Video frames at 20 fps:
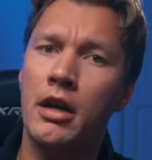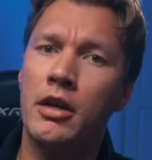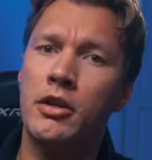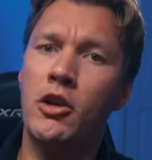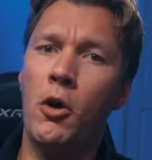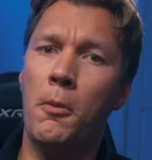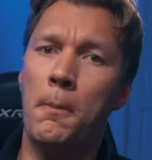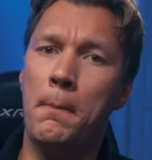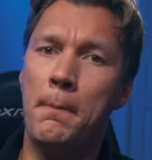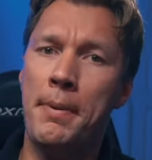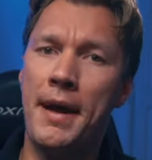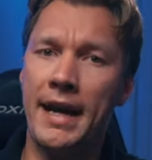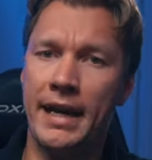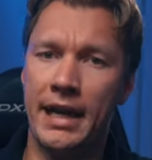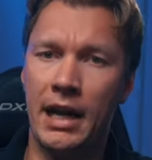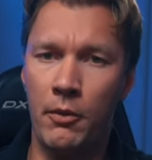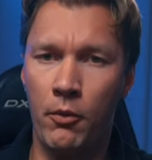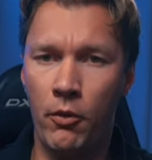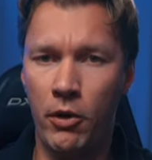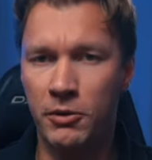go back
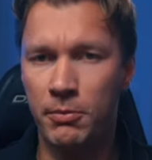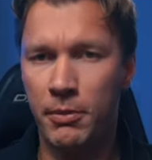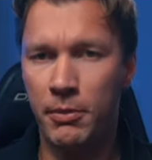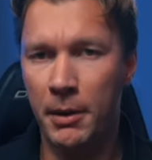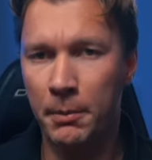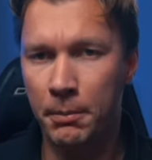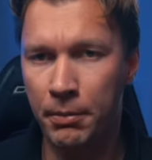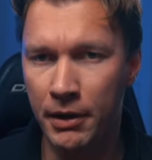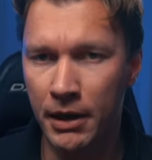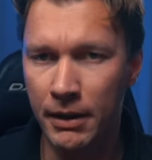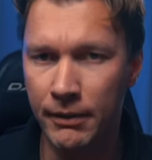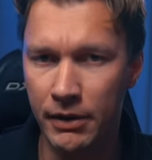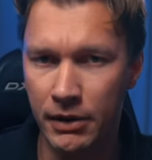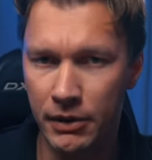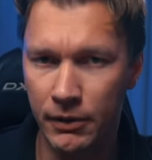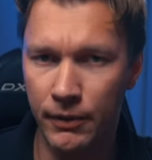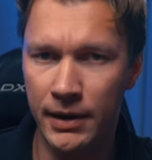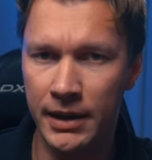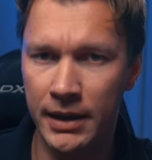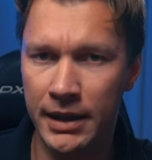and watch my
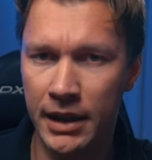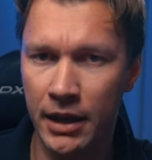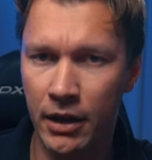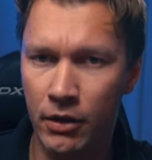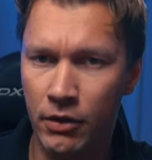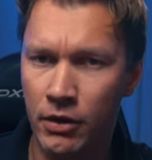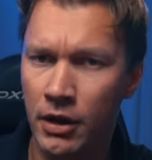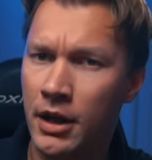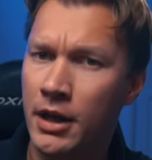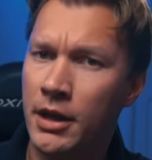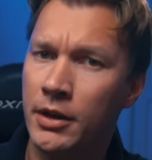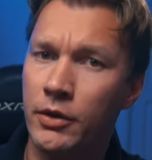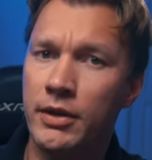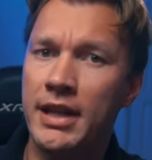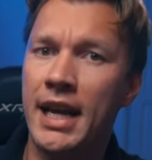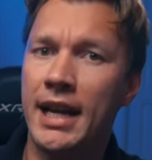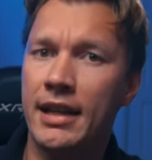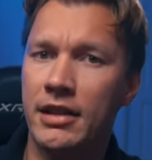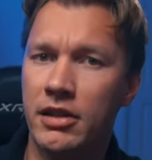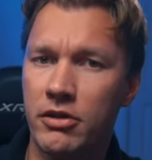previous video to
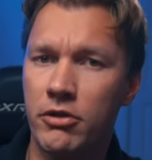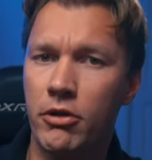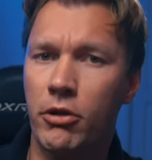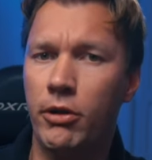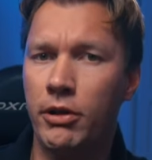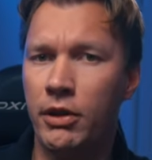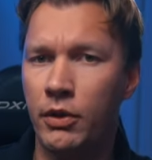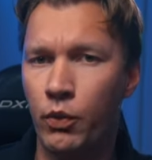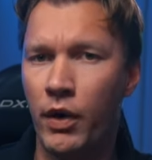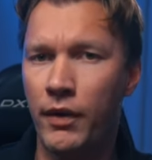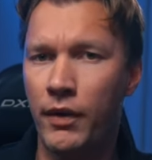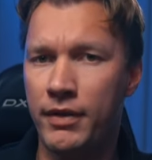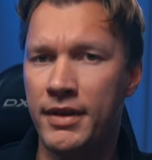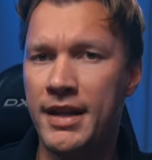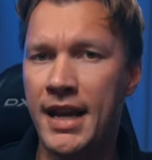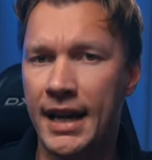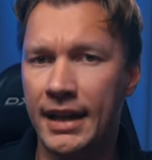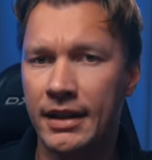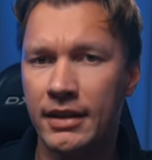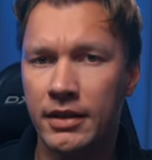get started with
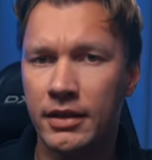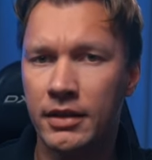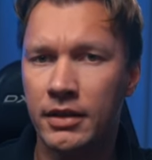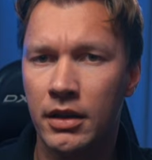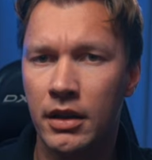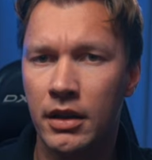that.